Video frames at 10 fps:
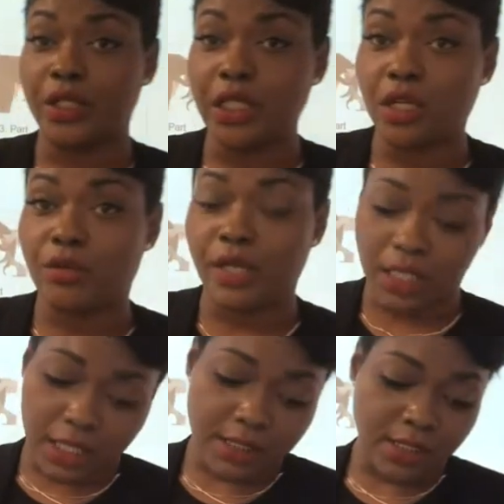
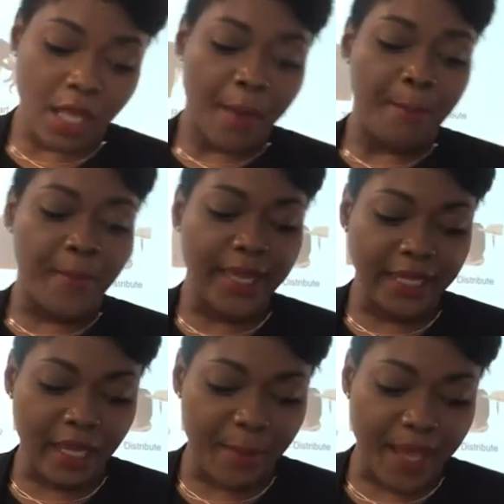degrees,
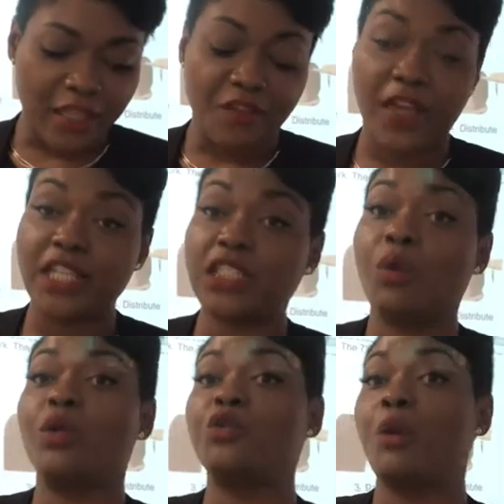medium
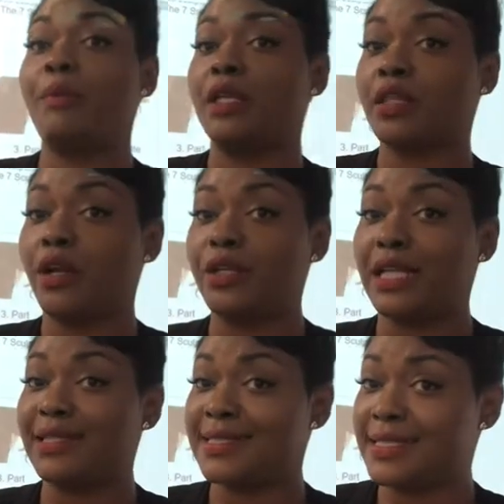elevation, which would be
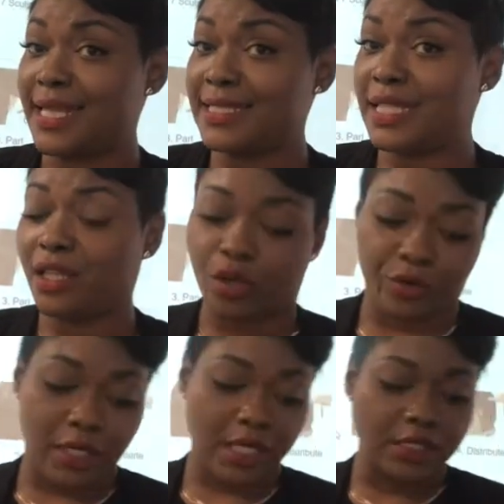30 to 60
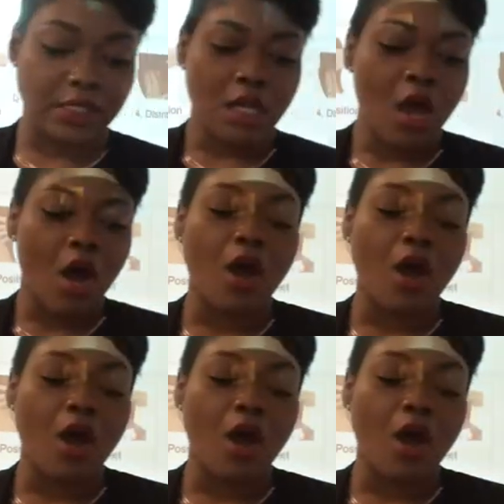degrees, or